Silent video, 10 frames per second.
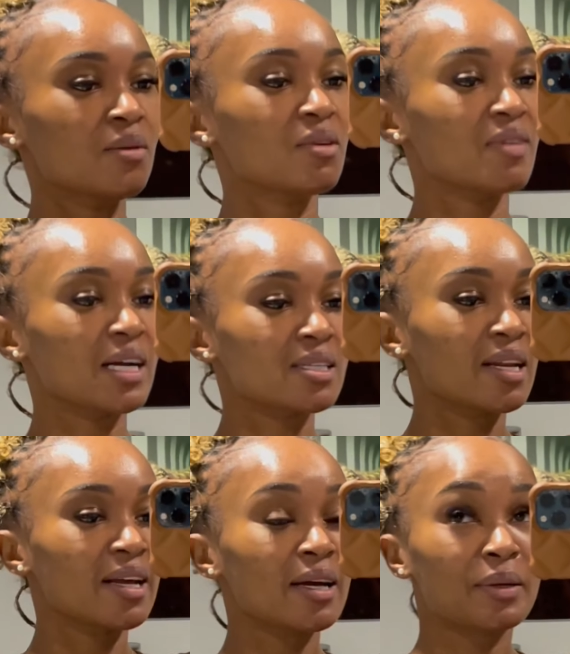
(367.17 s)
We've
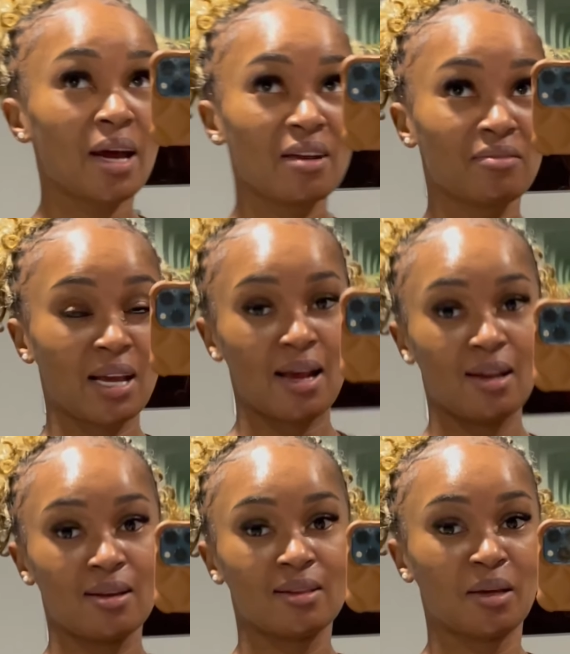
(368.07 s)
actually arrived
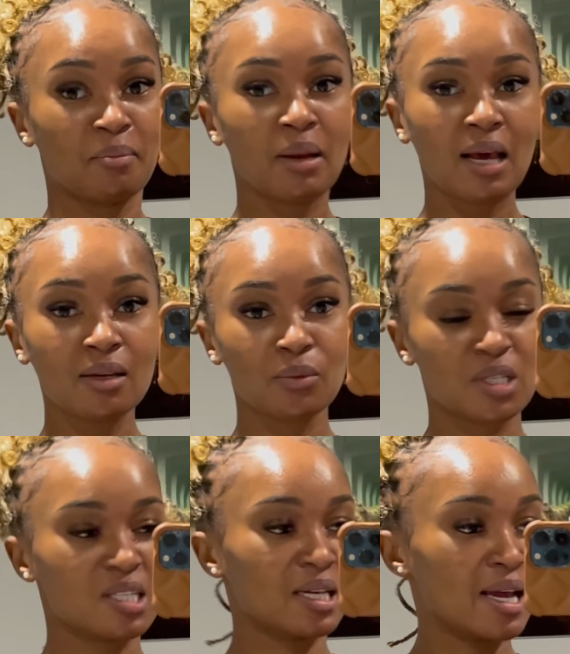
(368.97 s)
earlier than planned,
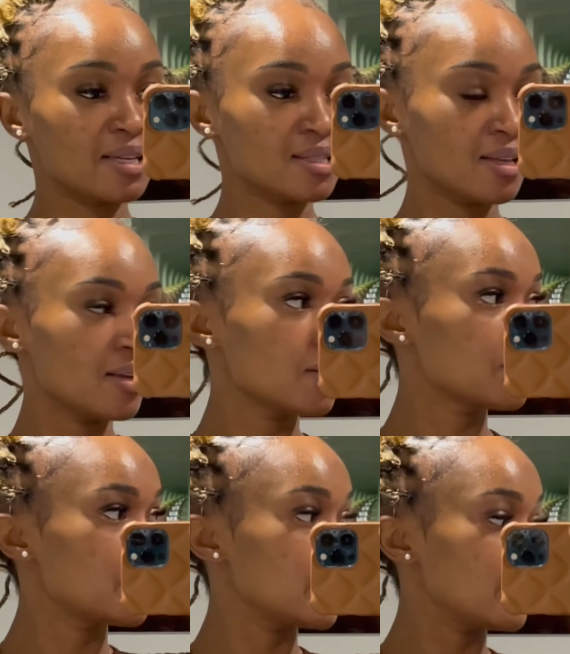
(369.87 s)
which is a nice thing.
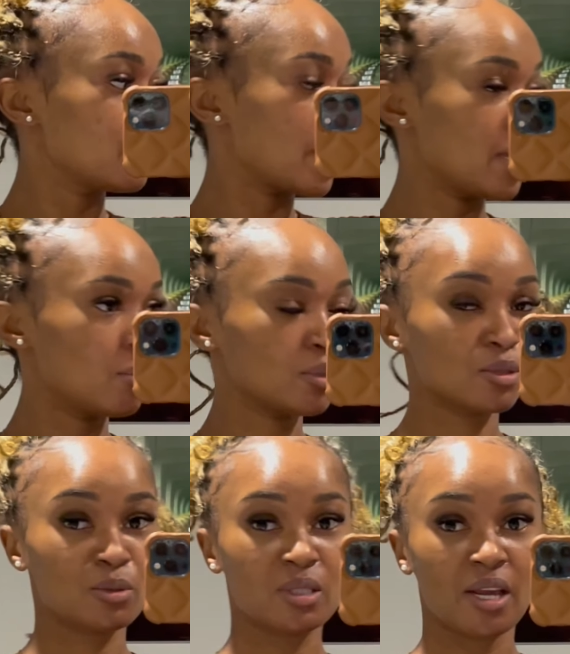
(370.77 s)
We were able
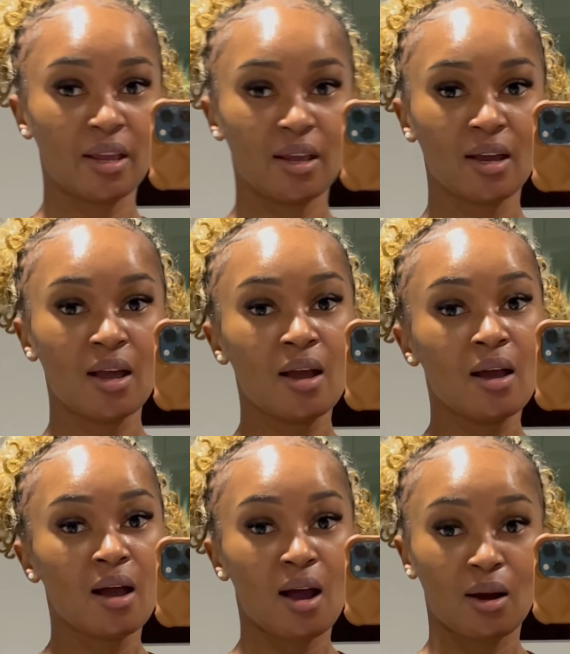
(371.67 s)
to take
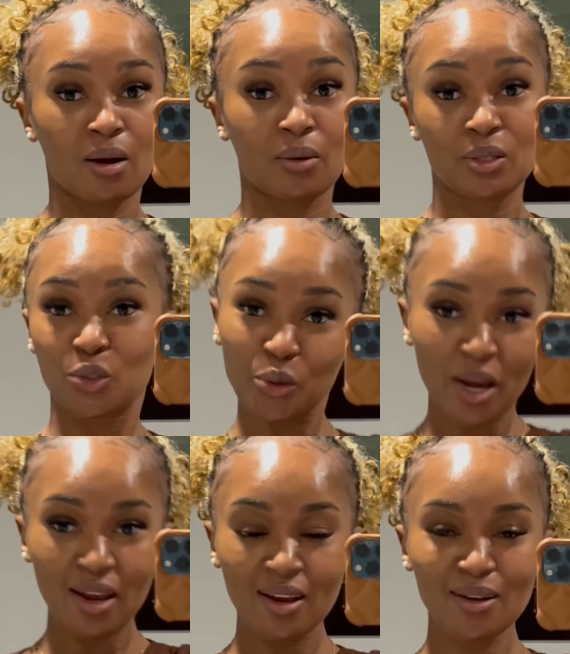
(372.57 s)
our
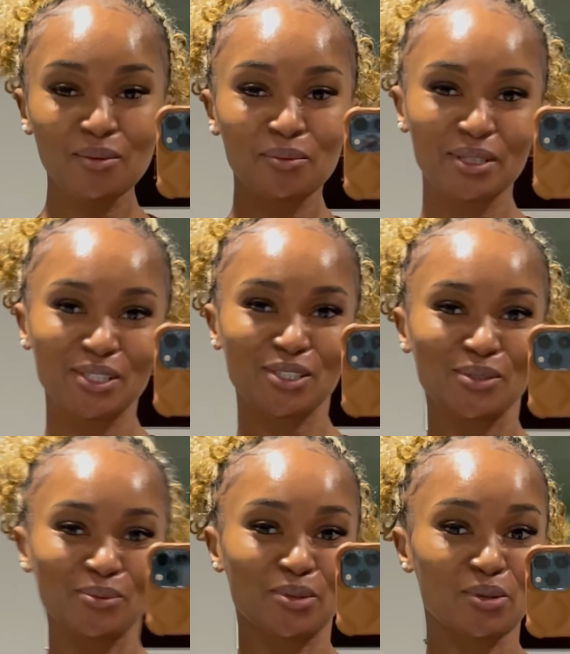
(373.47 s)
train, which
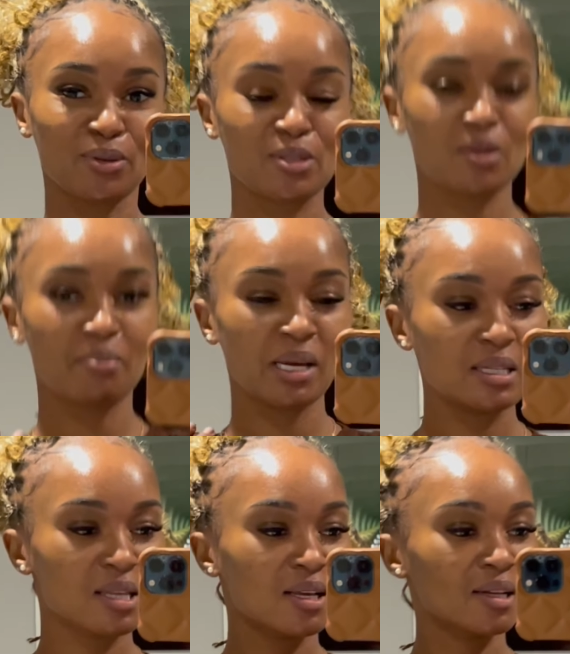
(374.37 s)
was also
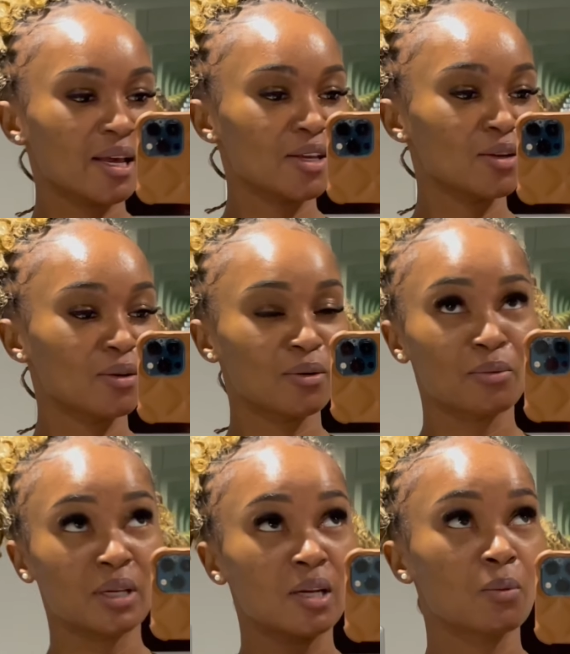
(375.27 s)
amazing. Like, you know,
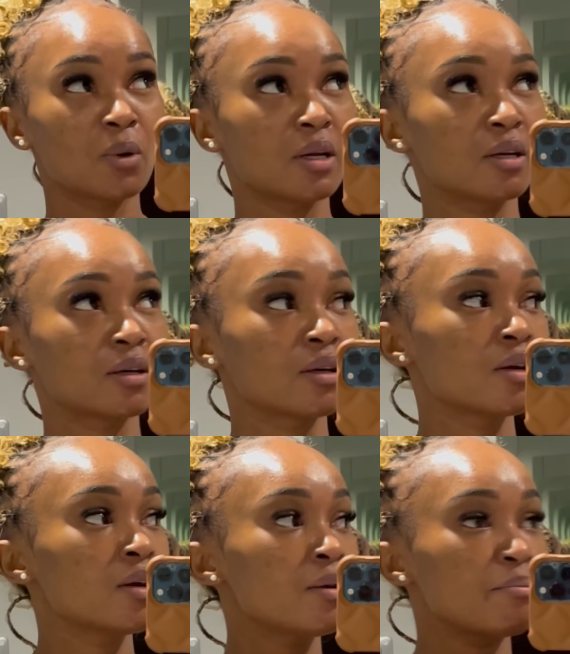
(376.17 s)
we didn't want to
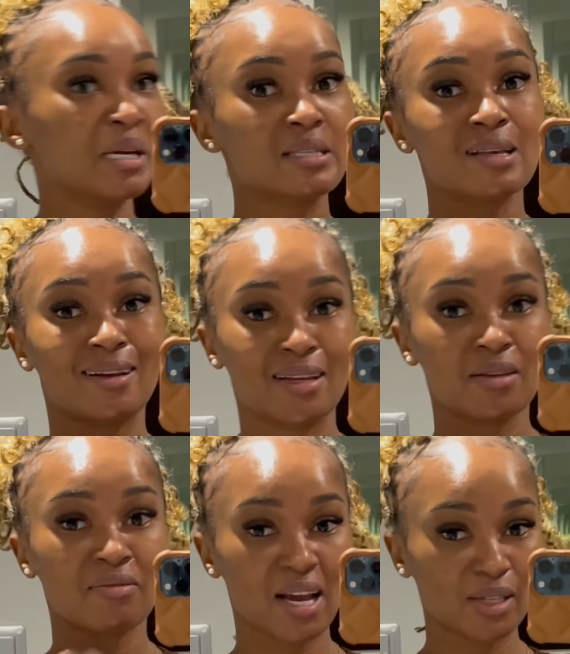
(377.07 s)
miss
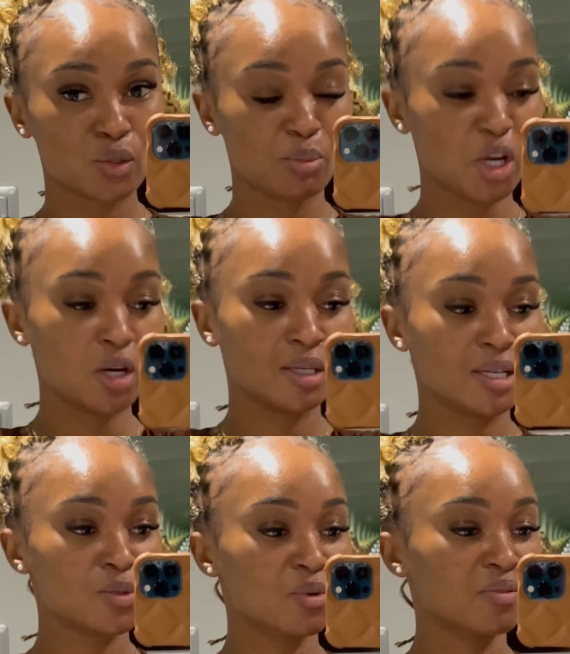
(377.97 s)
another flight, to be
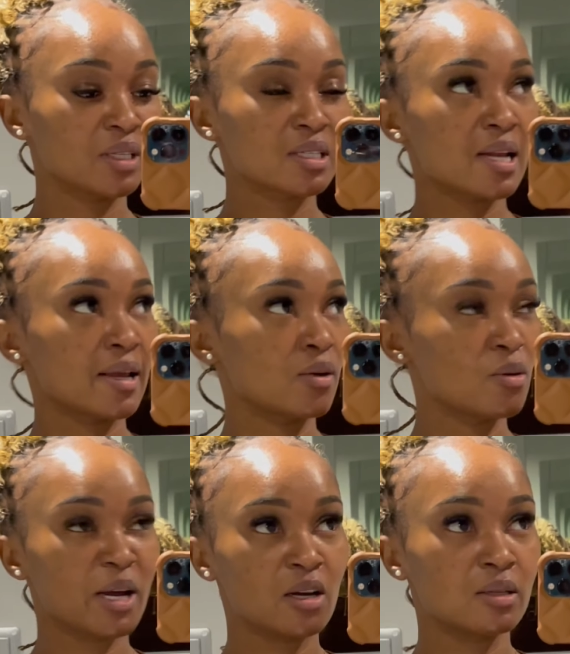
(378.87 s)
honest. We felt like, oh
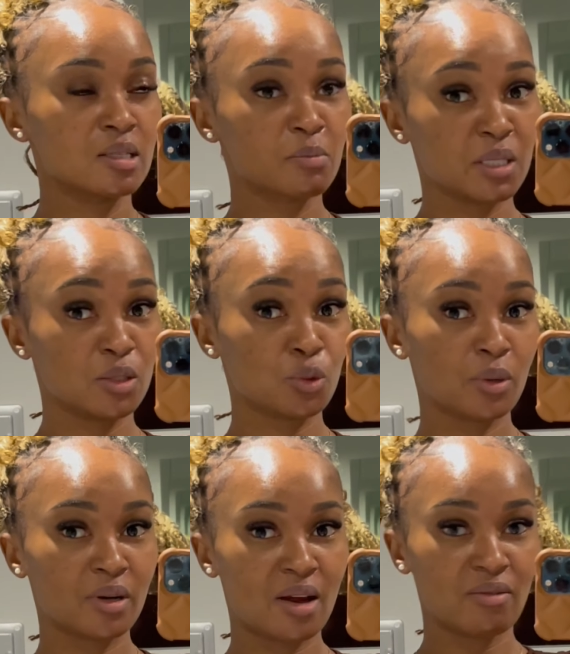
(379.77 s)
my God, it's better to
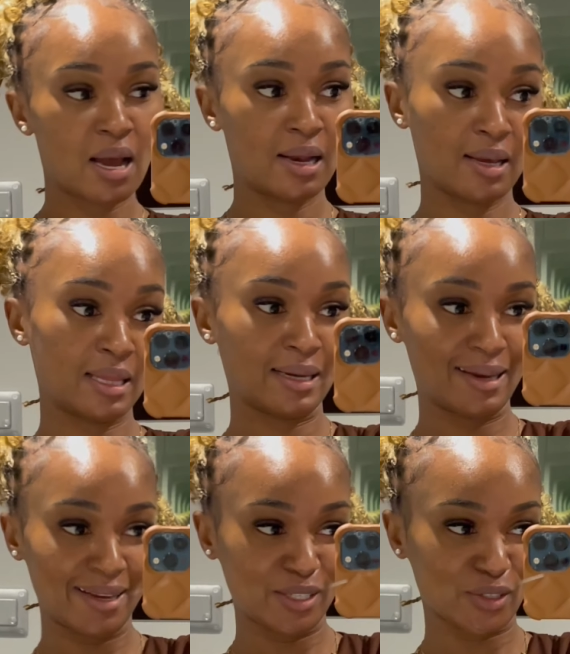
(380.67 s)
arrive earlier than
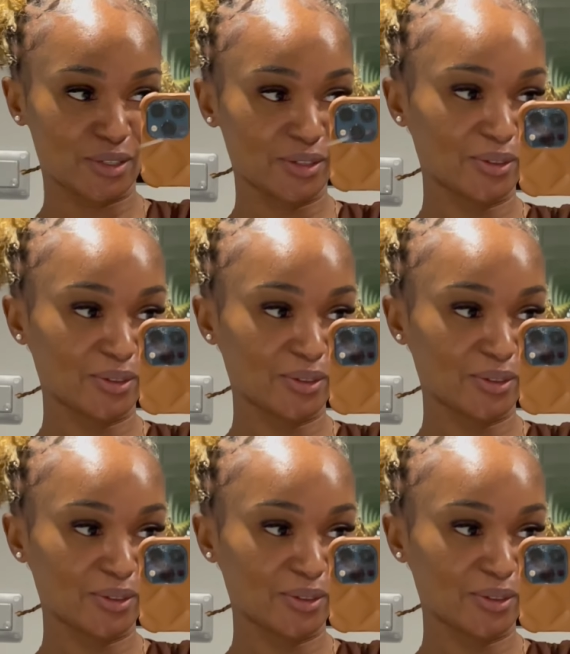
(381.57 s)
later.